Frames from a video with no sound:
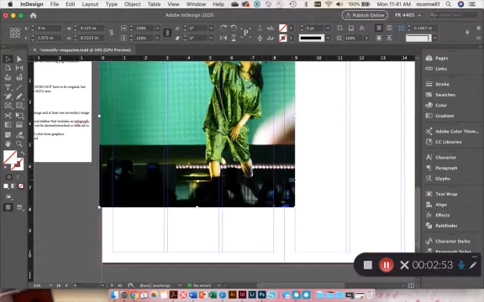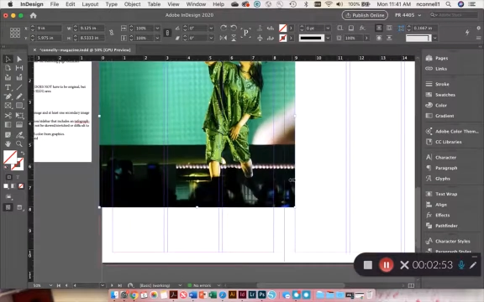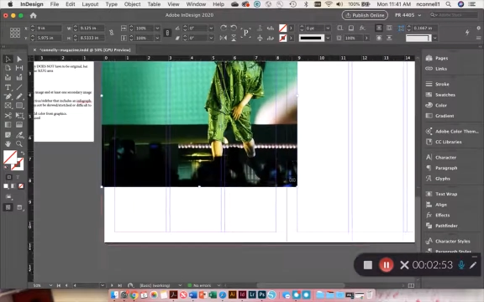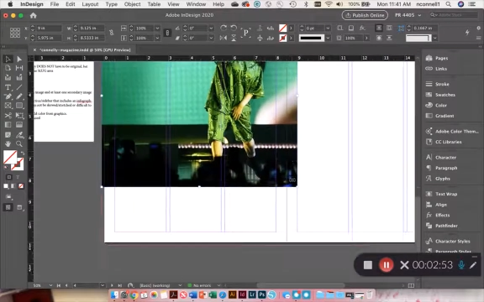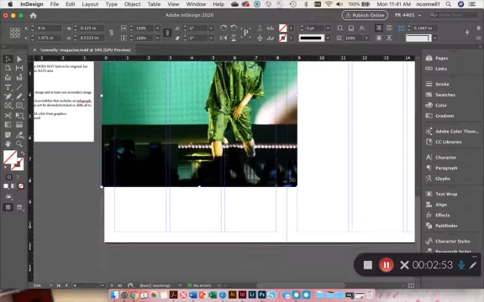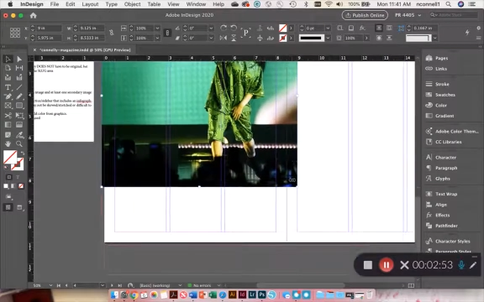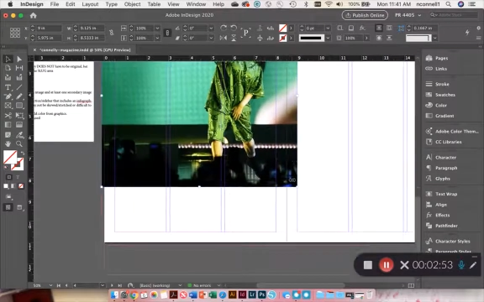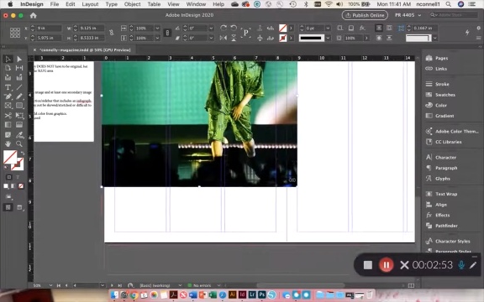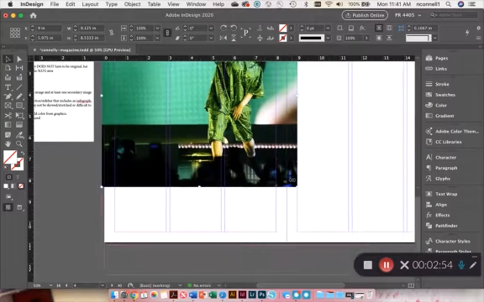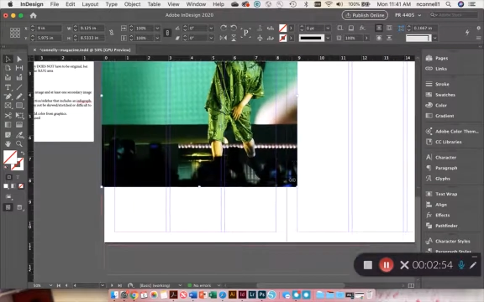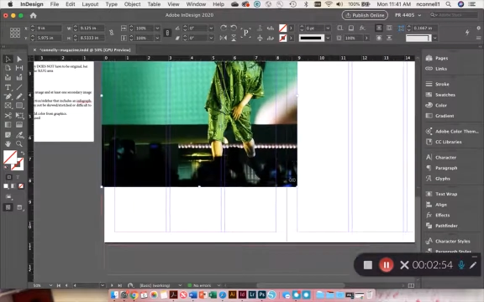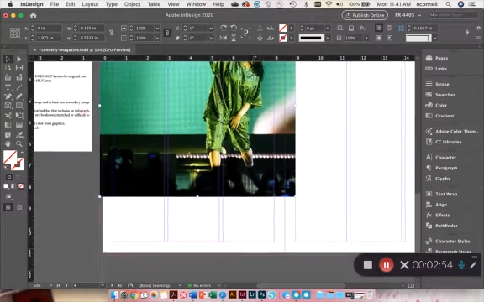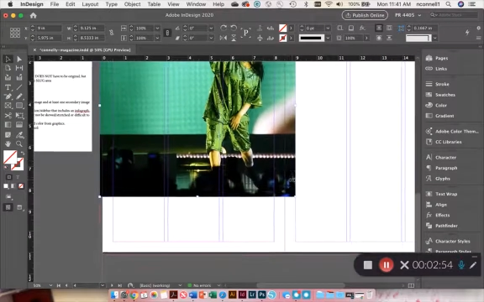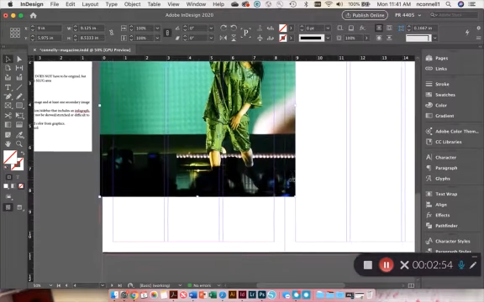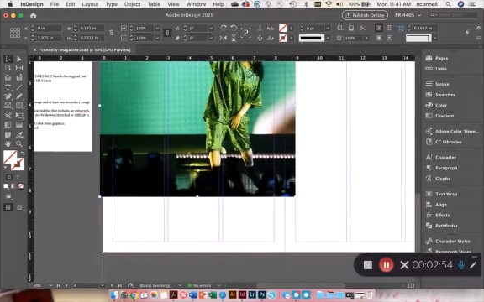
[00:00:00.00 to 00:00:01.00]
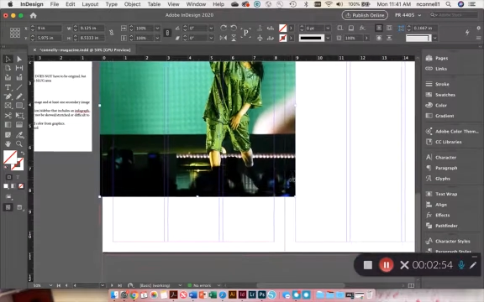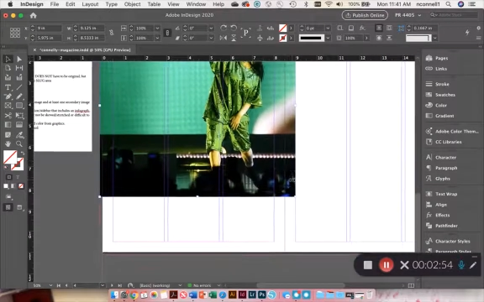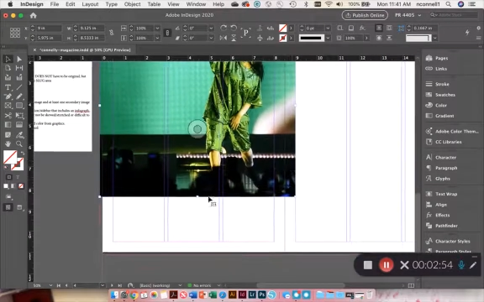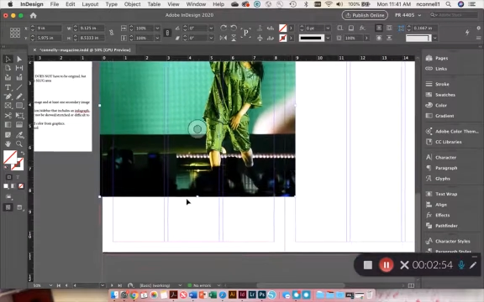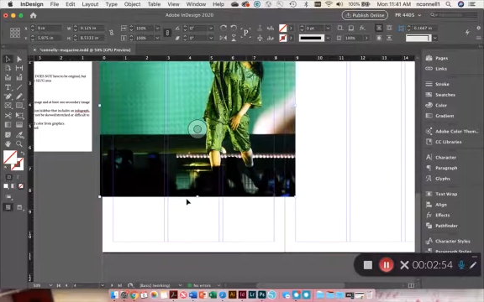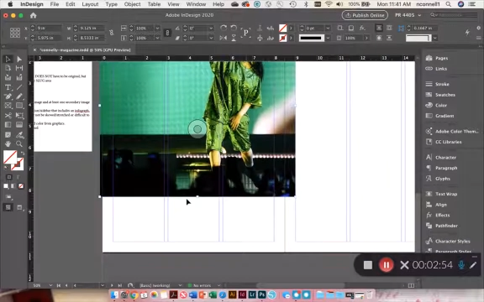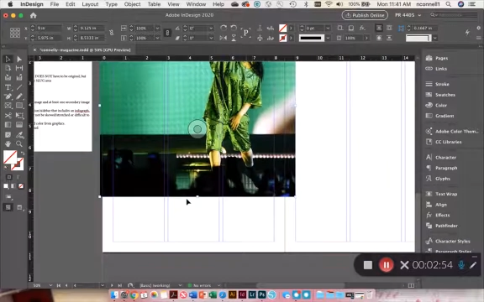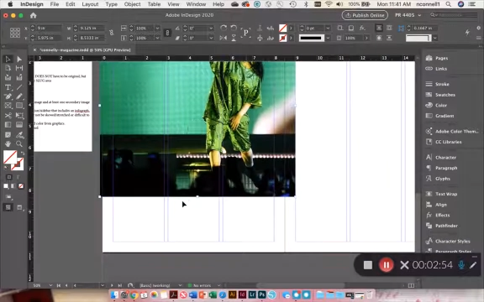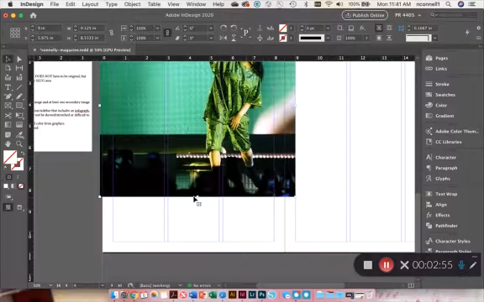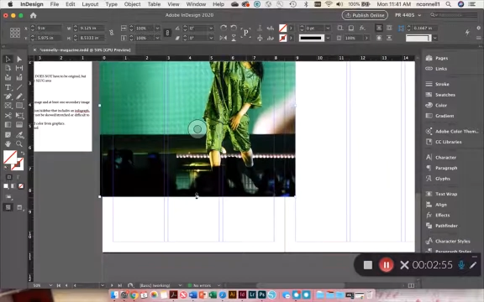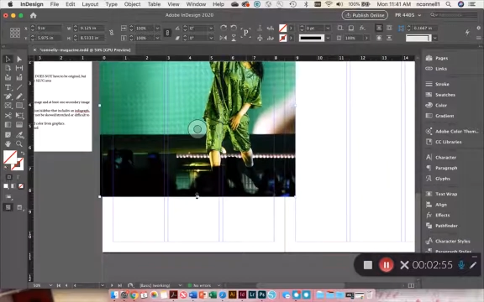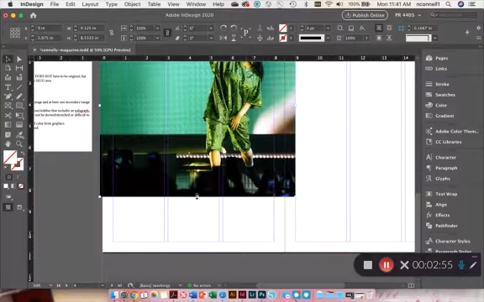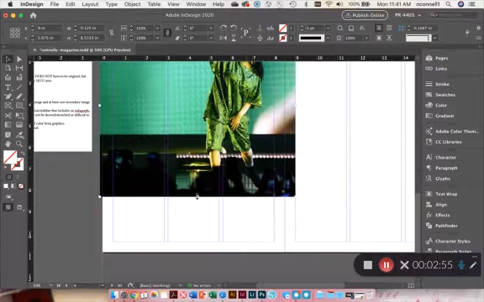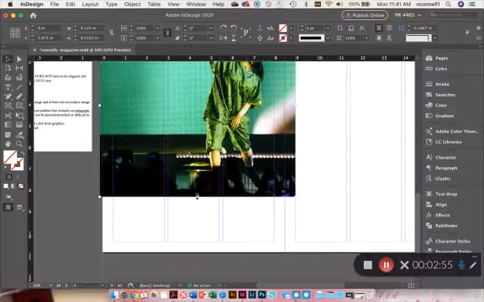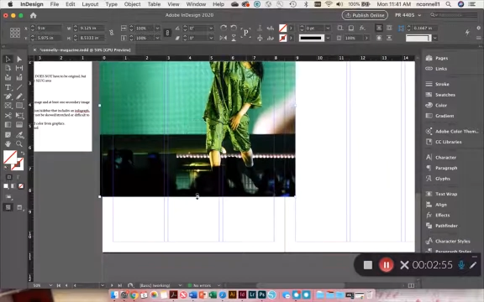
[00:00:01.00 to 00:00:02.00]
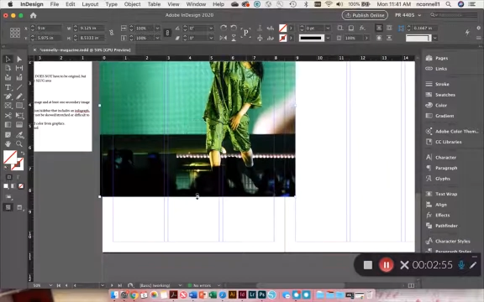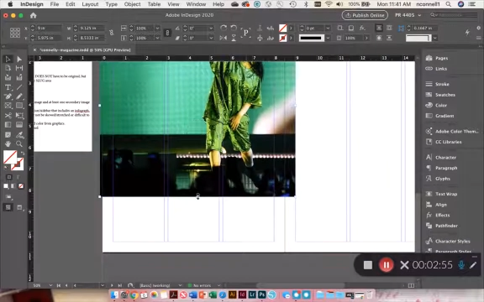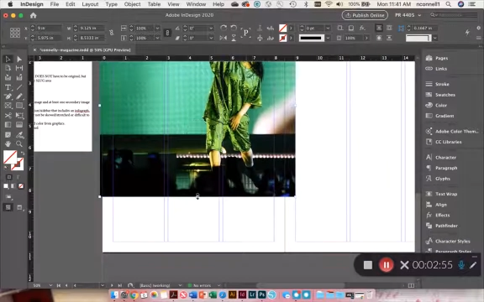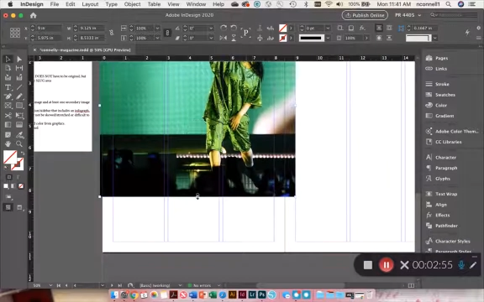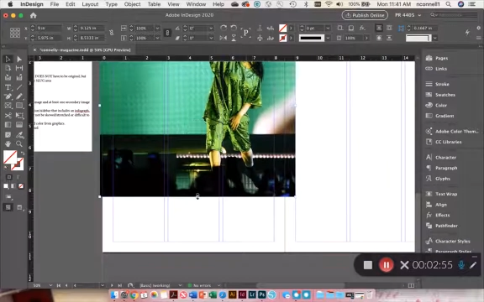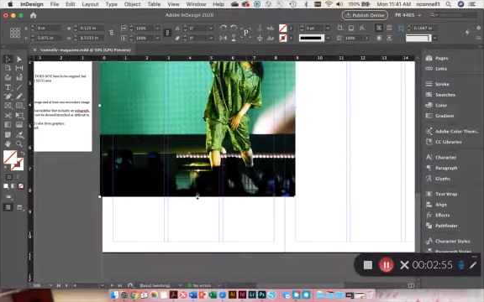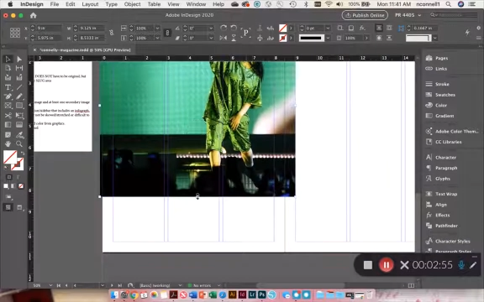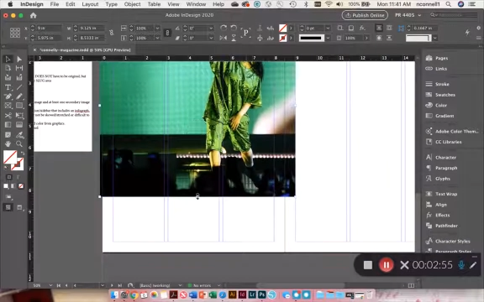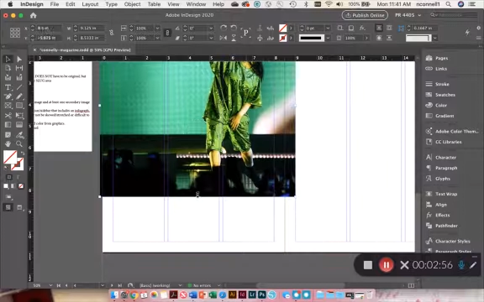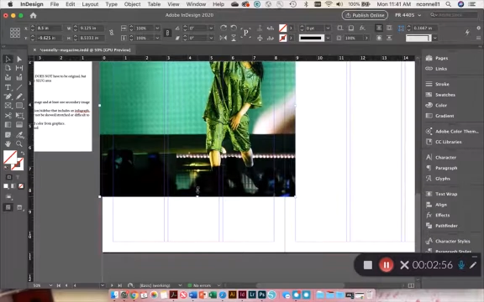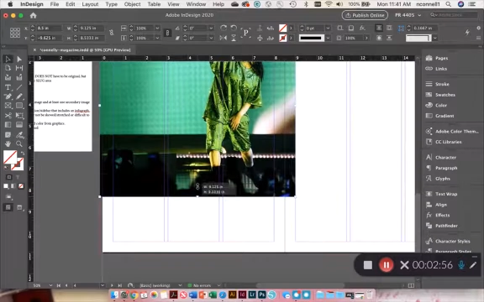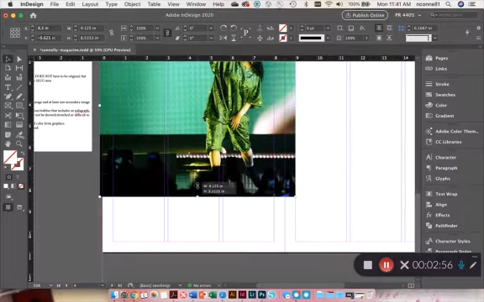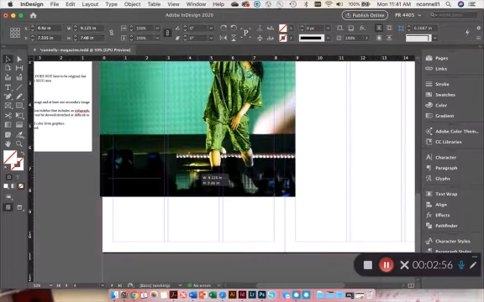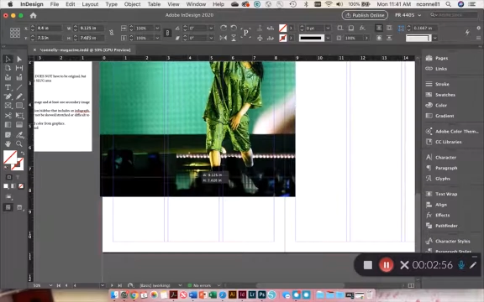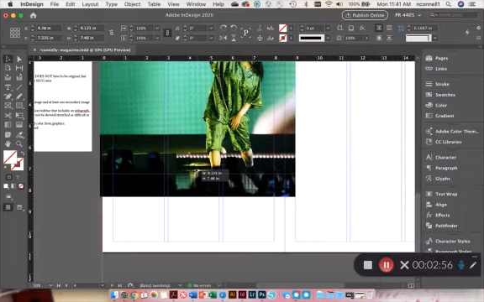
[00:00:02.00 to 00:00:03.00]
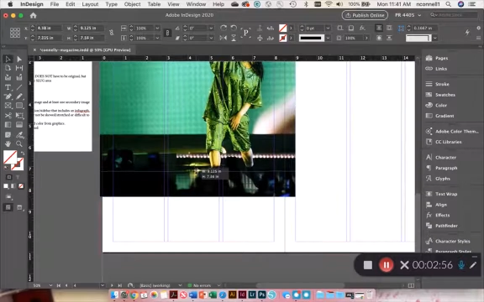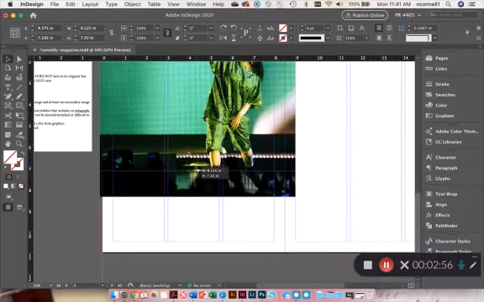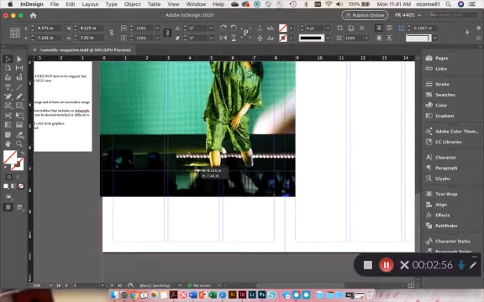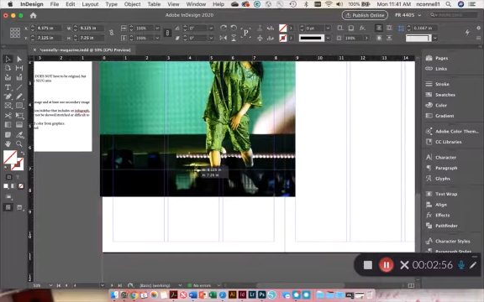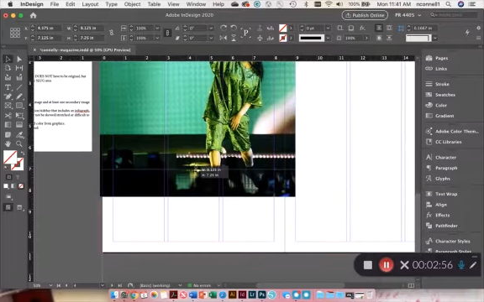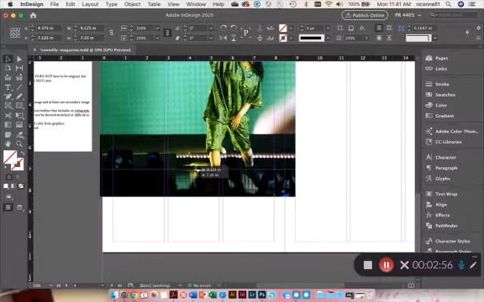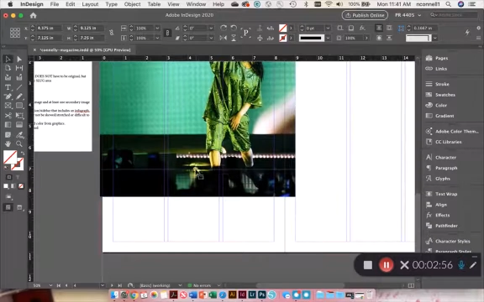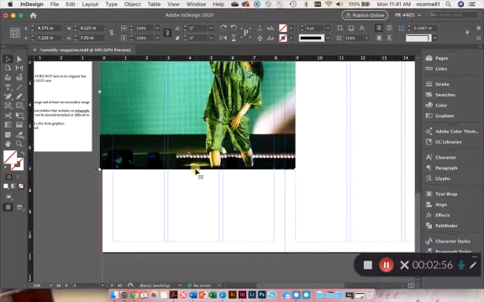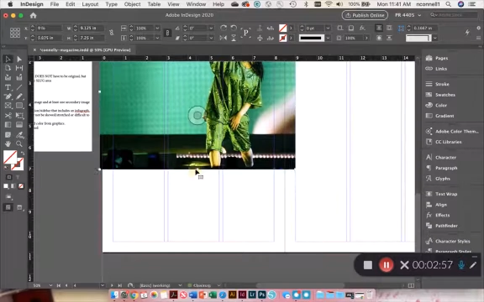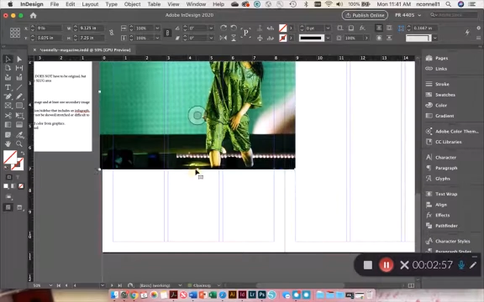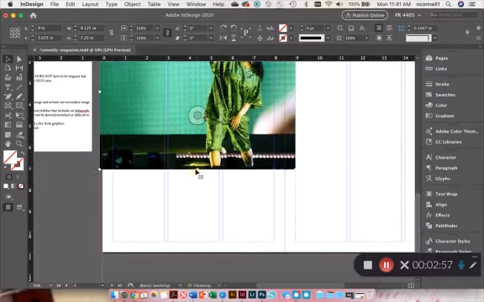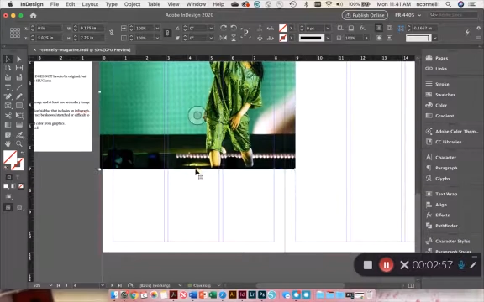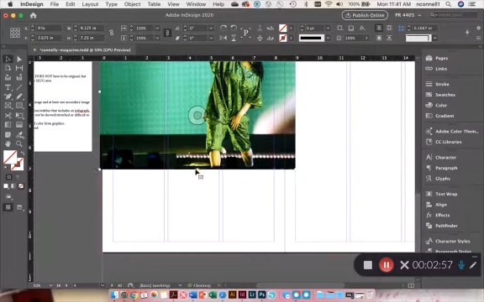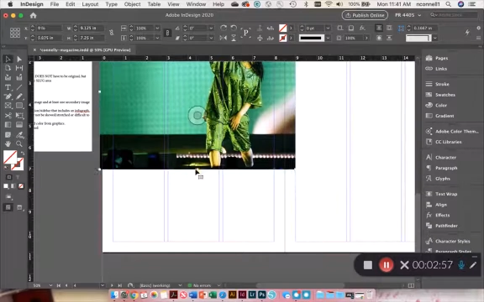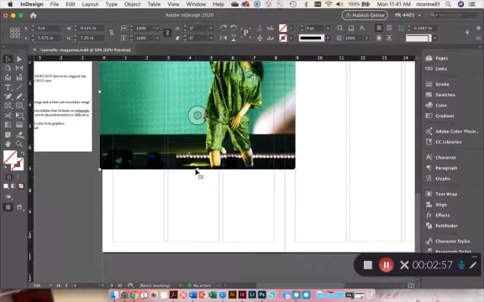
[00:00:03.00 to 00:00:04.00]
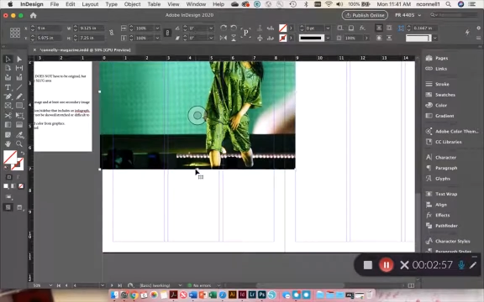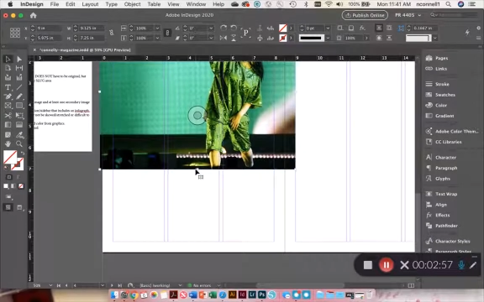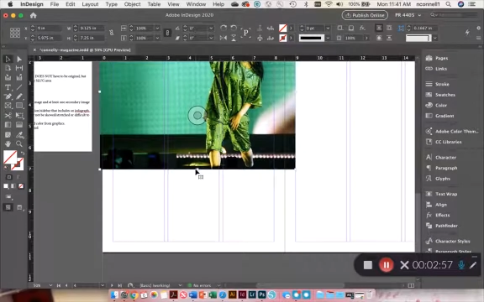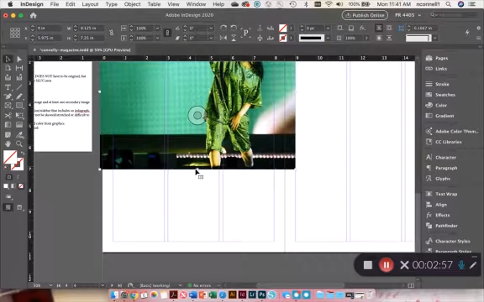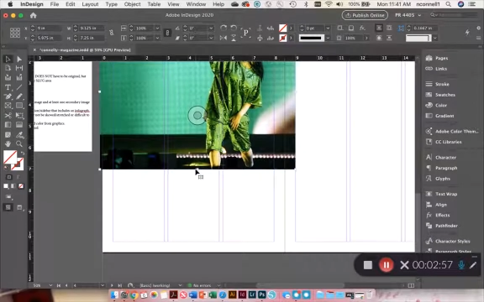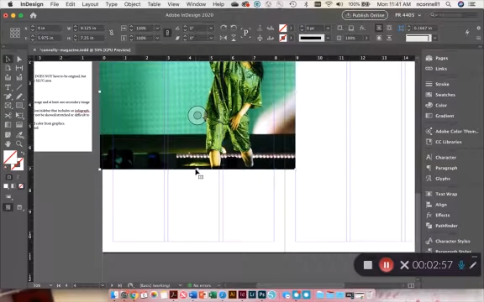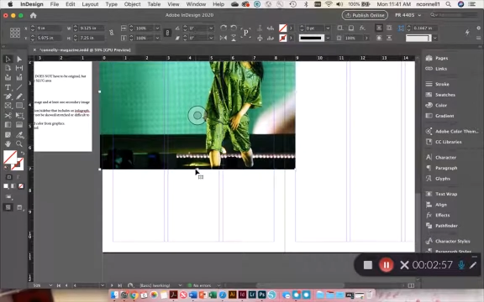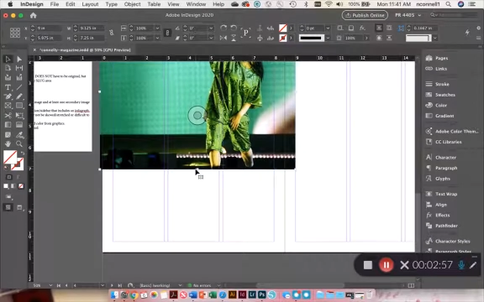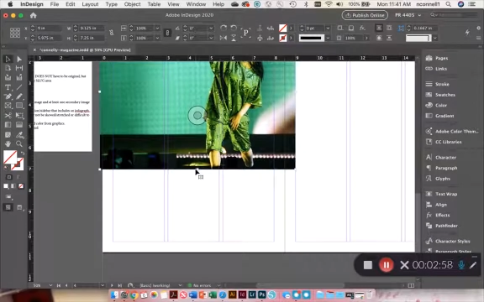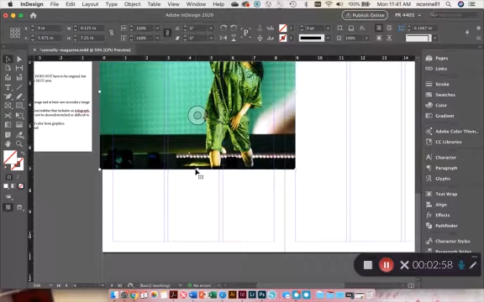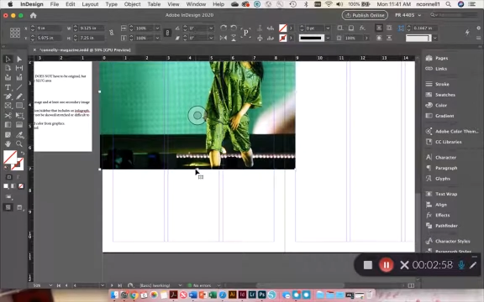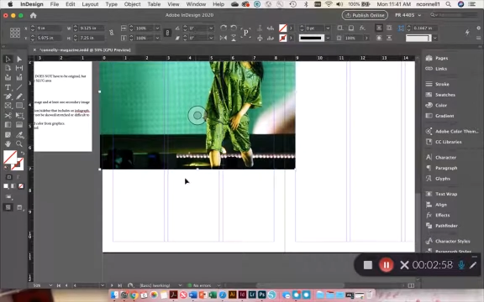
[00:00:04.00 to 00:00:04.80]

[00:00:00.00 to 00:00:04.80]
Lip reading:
Nobody's mouth can be seen.